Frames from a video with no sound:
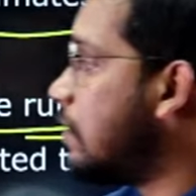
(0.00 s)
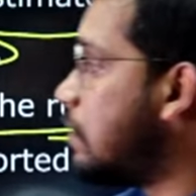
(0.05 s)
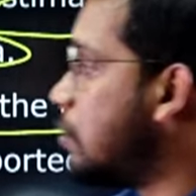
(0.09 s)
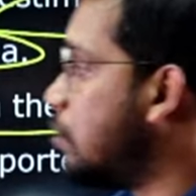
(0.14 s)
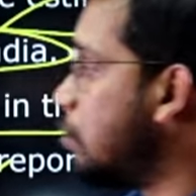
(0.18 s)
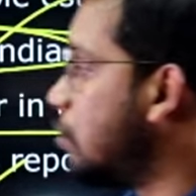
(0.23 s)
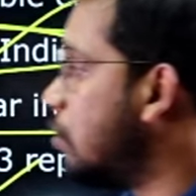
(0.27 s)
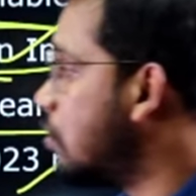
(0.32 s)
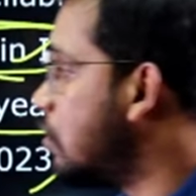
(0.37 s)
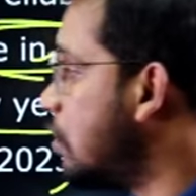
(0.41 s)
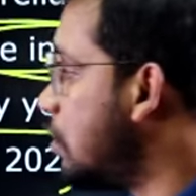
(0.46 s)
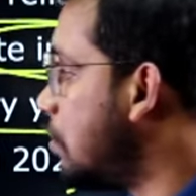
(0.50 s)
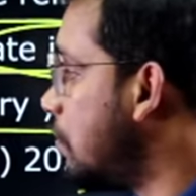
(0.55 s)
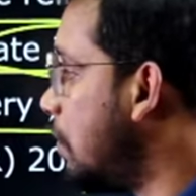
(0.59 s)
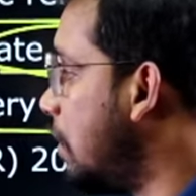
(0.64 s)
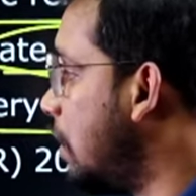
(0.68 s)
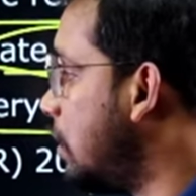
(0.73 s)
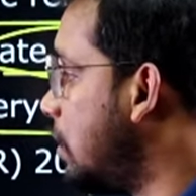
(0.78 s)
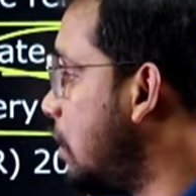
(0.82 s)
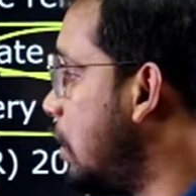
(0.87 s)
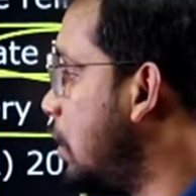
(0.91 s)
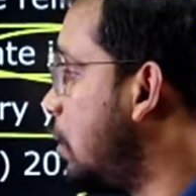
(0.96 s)
is
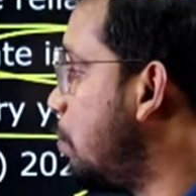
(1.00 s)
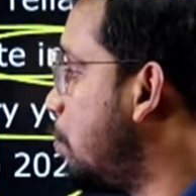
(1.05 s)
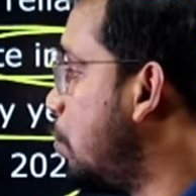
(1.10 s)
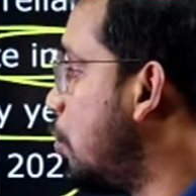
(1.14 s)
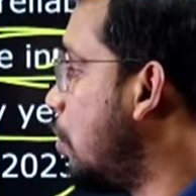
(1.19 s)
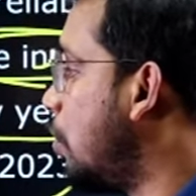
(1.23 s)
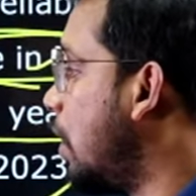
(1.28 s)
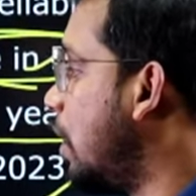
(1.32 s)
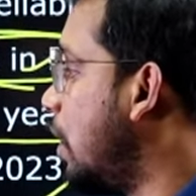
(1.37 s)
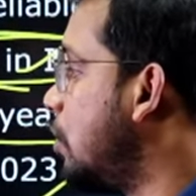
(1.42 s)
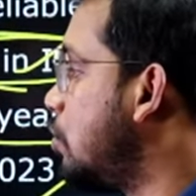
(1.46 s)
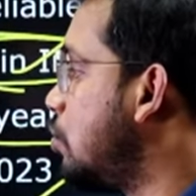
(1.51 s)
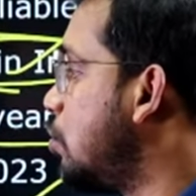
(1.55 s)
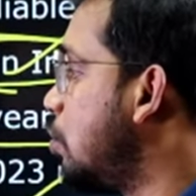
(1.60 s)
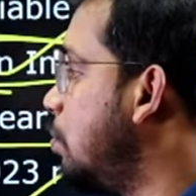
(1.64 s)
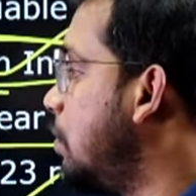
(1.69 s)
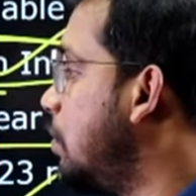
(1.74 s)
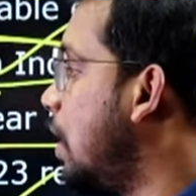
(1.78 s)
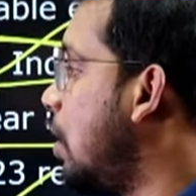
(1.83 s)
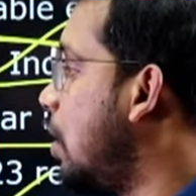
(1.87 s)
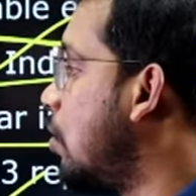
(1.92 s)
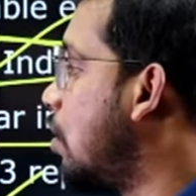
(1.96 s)
2023 report age
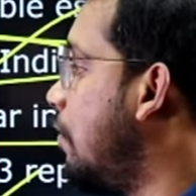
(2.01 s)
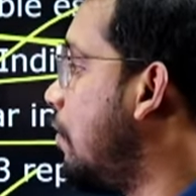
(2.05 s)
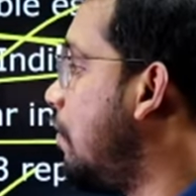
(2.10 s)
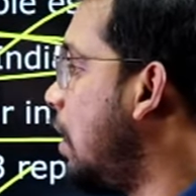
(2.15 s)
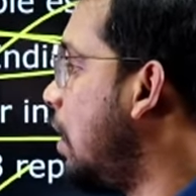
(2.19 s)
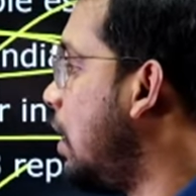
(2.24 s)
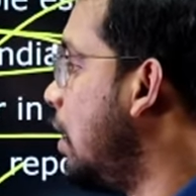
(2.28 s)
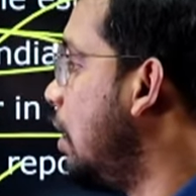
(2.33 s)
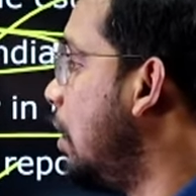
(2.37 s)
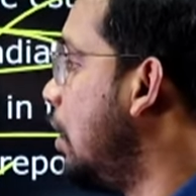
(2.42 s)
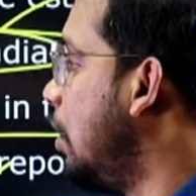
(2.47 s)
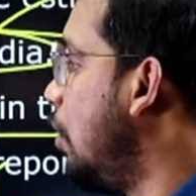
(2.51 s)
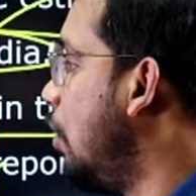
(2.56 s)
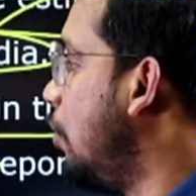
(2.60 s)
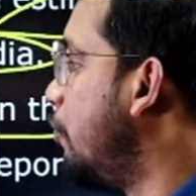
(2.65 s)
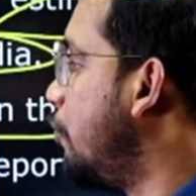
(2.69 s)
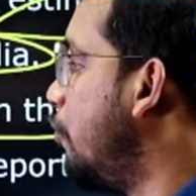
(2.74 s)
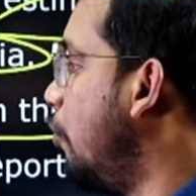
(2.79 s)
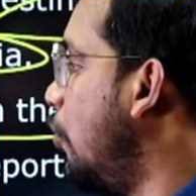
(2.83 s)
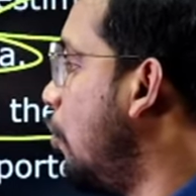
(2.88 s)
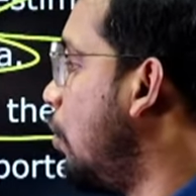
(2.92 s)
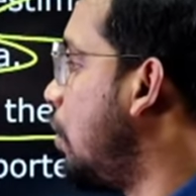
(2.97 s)
group they have covered?
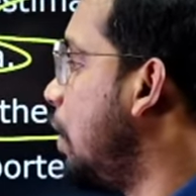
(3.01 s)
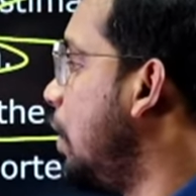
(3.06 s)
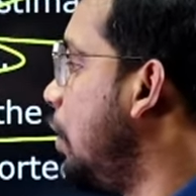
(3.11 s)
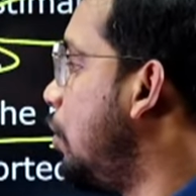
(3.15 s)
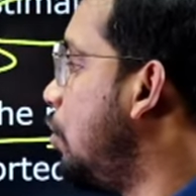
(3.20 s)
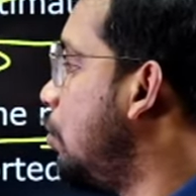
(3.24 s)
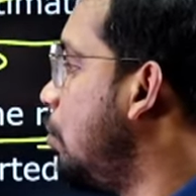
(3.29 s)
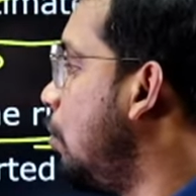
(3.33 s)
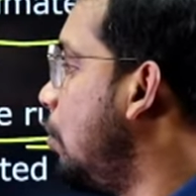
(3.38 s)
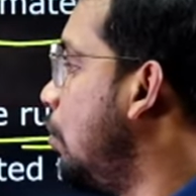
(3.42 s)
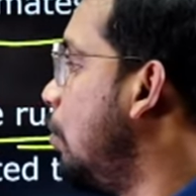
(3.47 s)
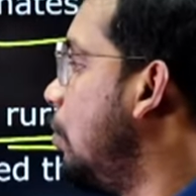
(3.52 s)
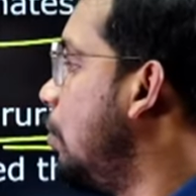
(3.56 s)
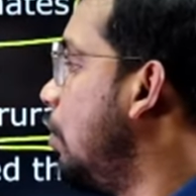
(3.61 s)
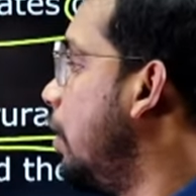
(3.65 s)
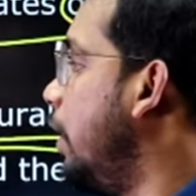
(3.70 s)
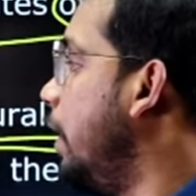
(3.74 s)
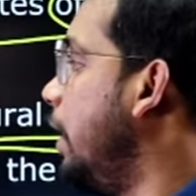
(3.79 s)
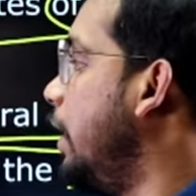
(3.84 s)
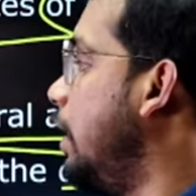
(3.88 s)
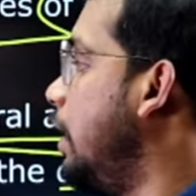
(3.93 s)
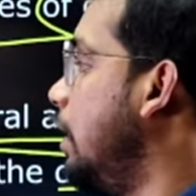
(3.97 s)
14 to
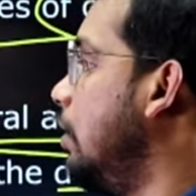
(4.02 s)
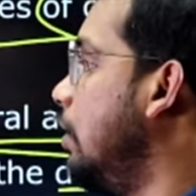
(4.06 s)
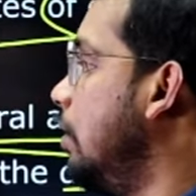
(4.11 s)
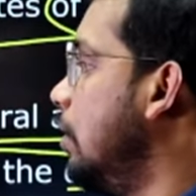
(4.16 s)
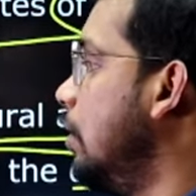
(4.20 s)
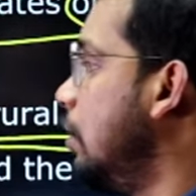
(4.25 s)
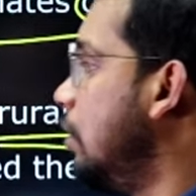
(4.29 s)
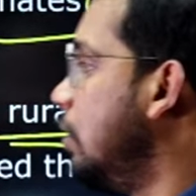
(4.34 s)
18.